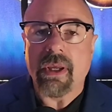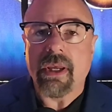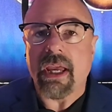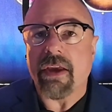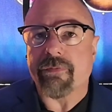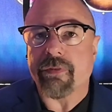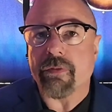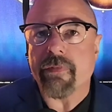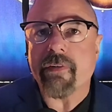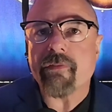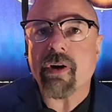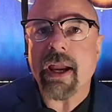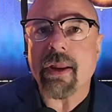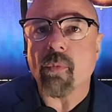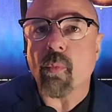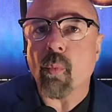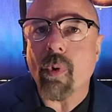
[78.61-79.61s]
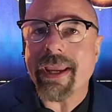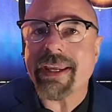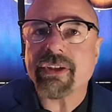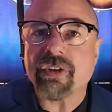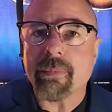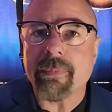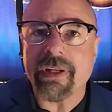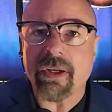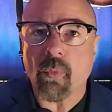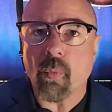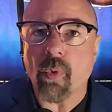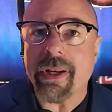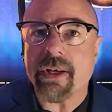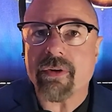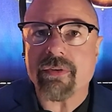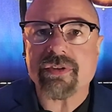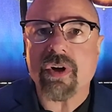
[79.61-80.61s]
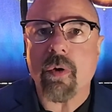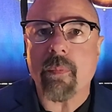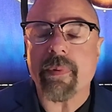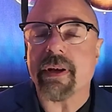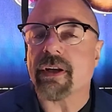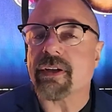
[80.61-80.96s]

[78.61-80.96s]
If you've ever had way too many windows open